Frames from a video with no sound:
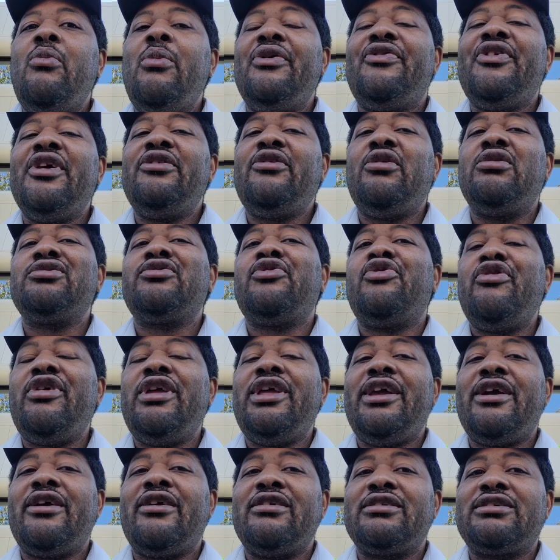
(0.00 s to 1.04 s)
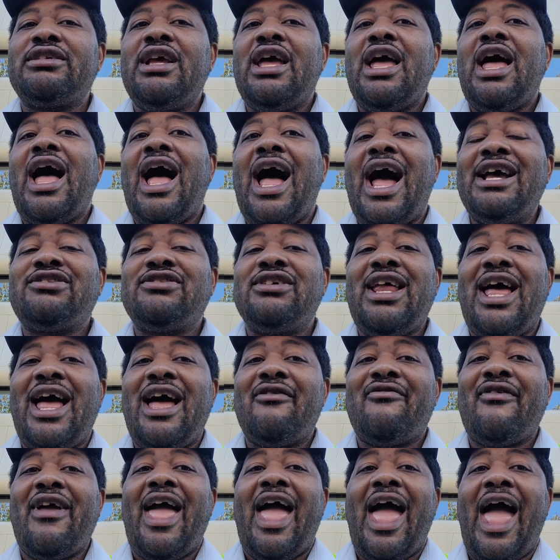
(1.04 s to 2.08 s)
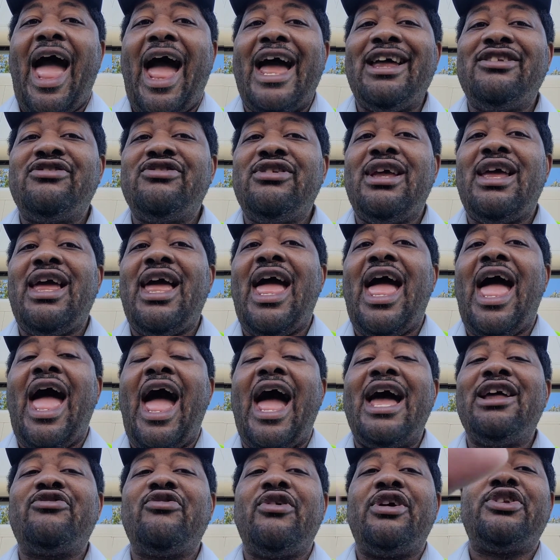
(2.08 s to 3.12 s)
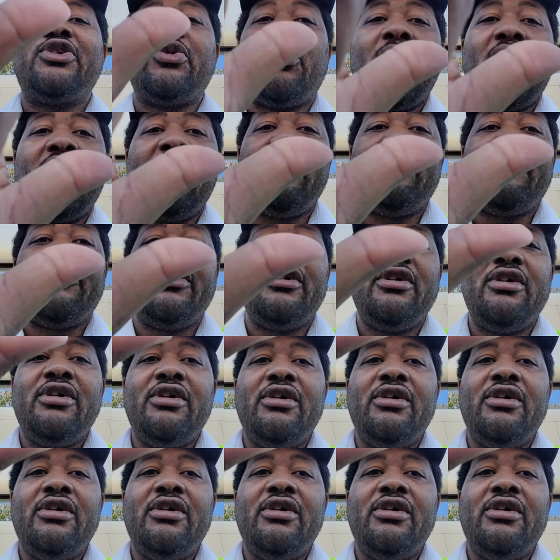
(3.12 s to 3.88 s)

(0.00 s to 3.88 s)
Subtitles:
within those 3 years I should have an Android 12,